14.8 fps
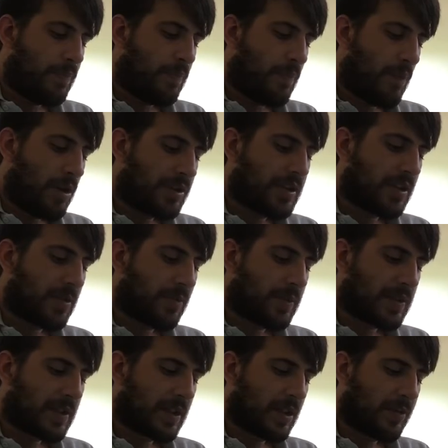most of the
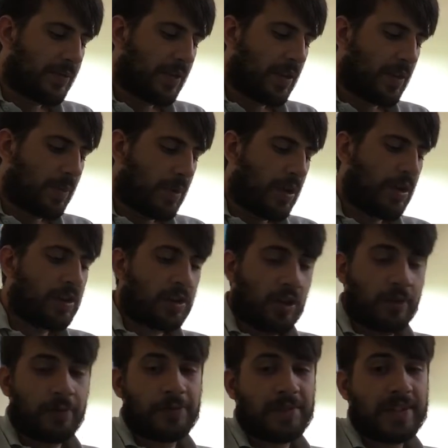staff at Park
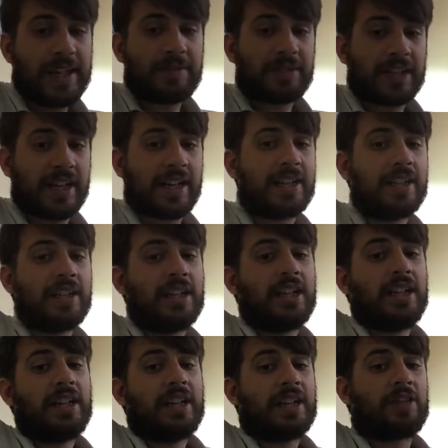off of Snapchat.
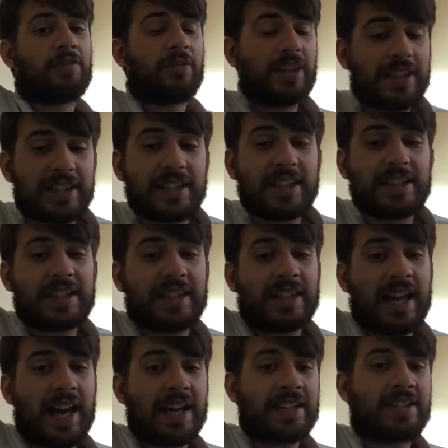And the reason he did
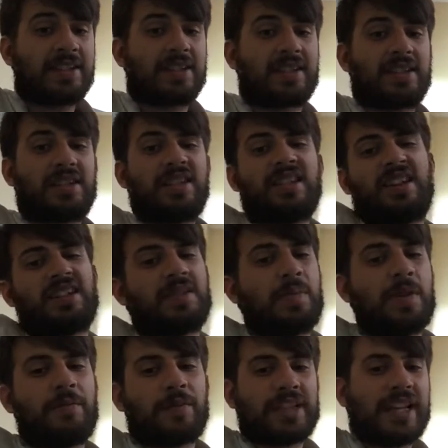that is just, it's a
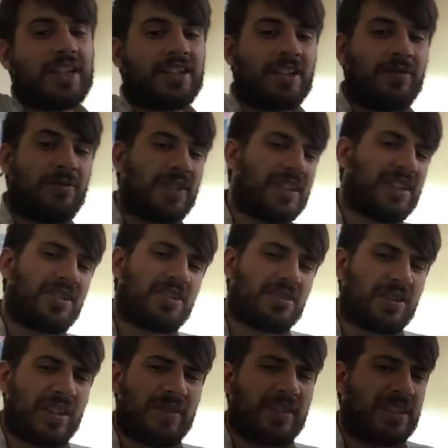bit of protection over his
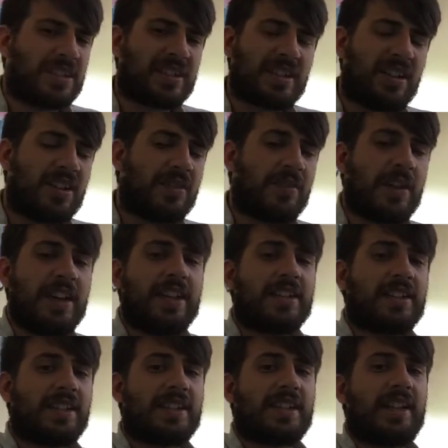social life. It's just kind of,
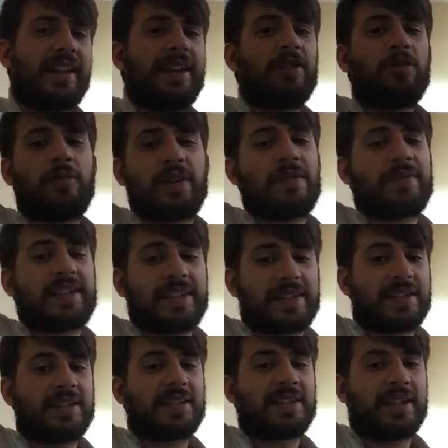so there's a little bit of
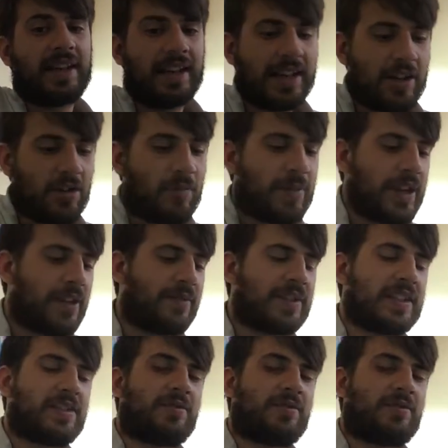distance and a little bit of